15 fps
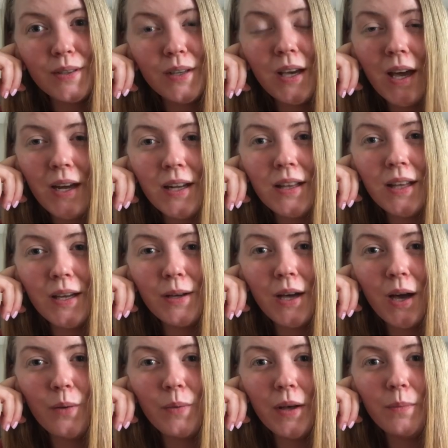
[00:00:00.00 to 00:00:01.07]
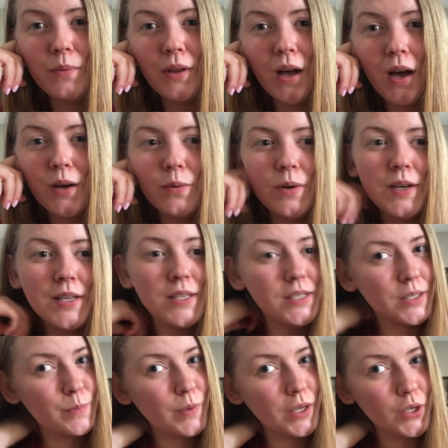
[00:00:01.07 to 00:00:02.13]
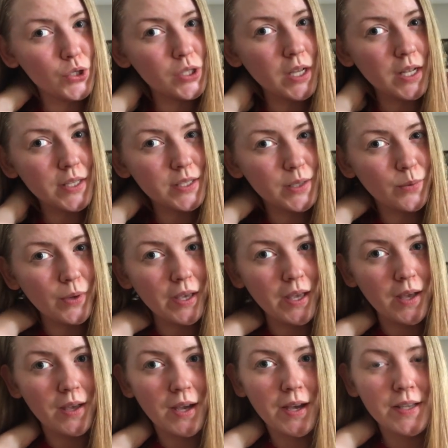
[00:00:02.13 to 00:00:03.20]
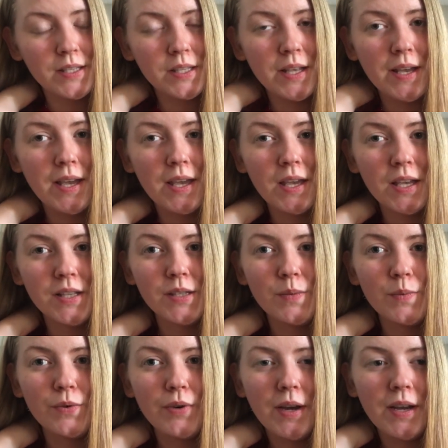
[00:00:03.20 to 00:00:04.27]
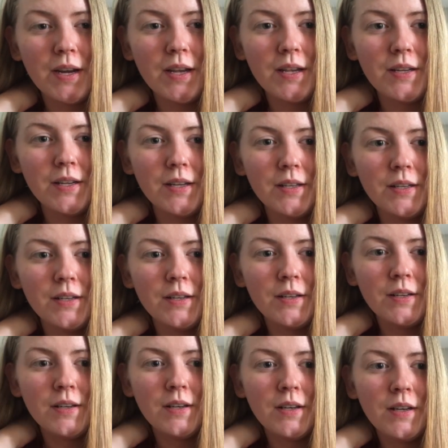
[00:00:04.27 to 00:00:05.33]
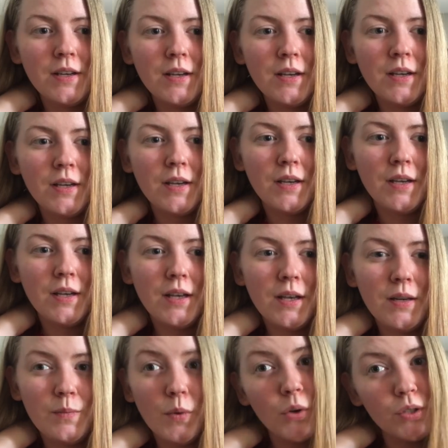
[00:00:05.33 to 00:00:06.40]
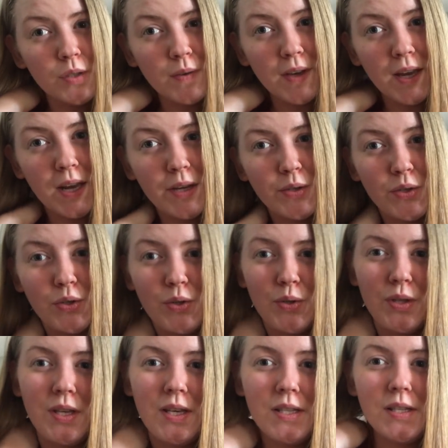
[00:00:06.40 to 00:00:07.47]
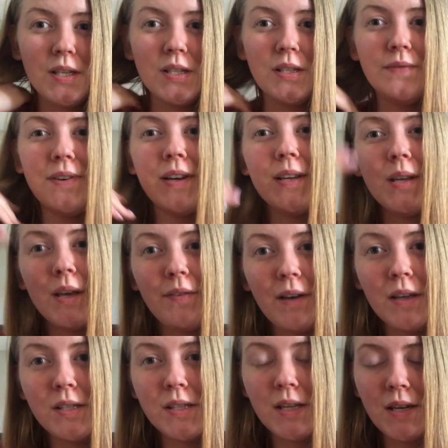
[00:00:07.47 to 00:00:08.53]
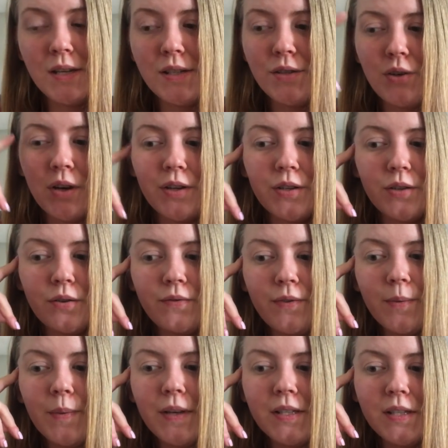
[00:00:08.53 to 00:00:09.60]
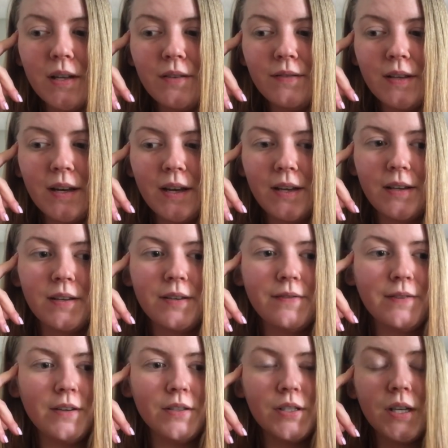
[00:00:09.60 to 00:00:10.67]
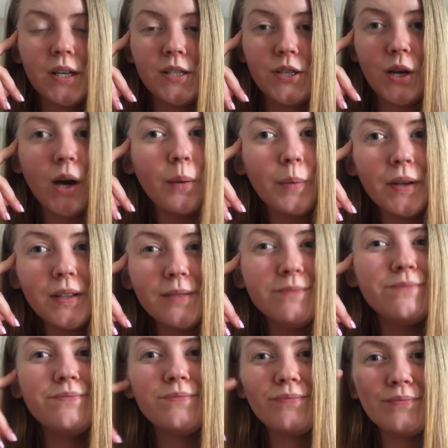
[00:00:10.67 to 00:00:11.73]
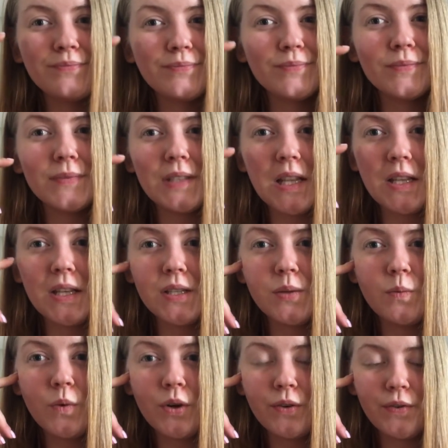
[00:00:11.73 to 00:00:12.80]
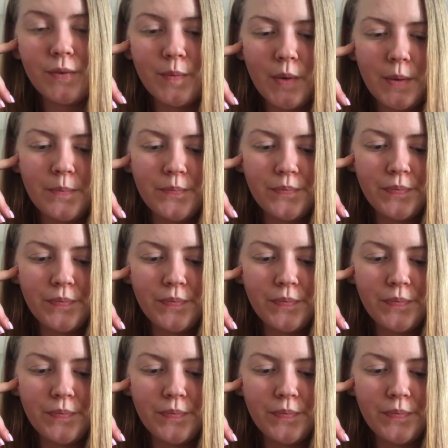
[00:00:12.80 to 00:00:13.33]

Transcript: kind of like how my blog was, because that's the way I stay inspirated and motivated to do these. Because if I set a structure for myself, then it feels like a job, and that doesn't work for me.